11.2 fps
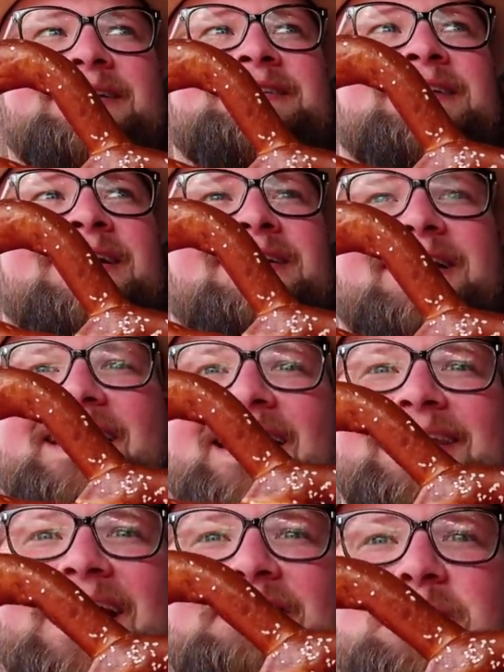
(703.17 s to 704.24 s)
this. Like, I
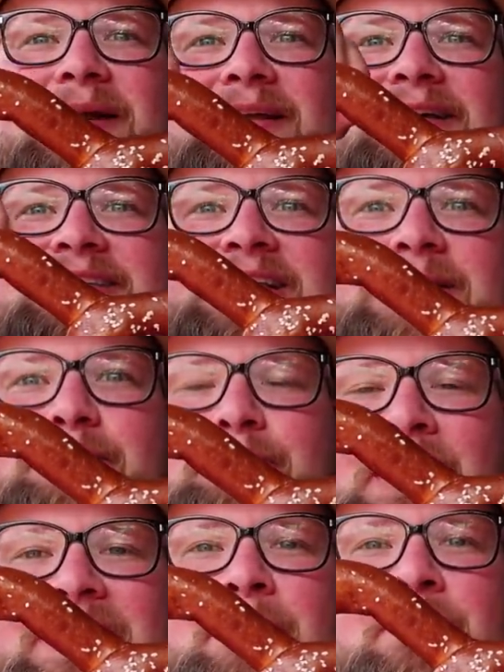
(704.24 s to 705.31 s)
think everybody likes to
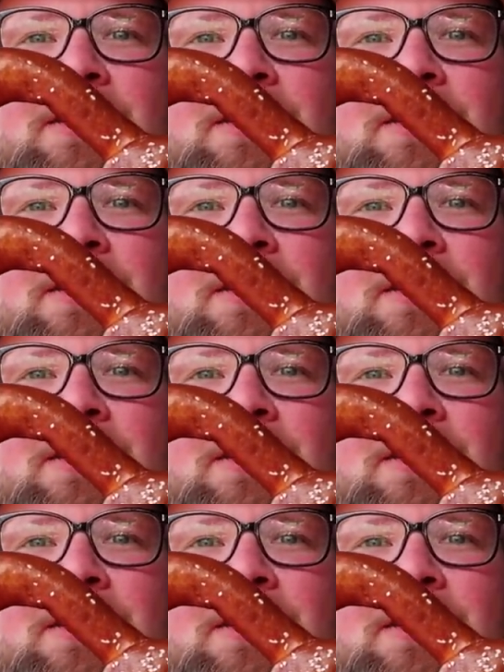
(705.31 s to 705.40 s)
pick it